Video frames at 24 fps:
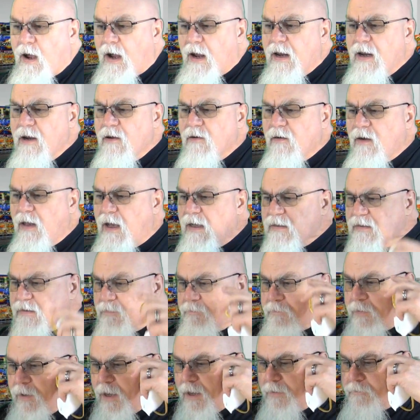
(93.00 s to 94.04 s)
I hear lots
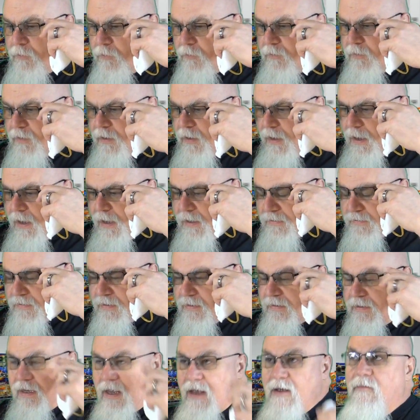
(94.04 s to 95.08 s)
of people
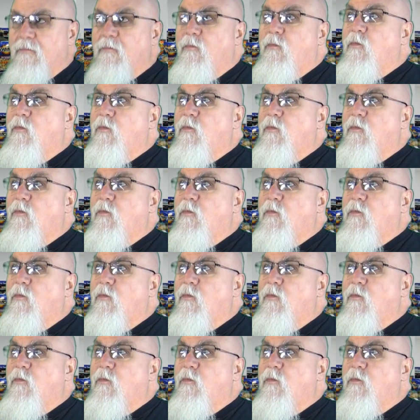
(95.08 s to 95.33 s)
asking that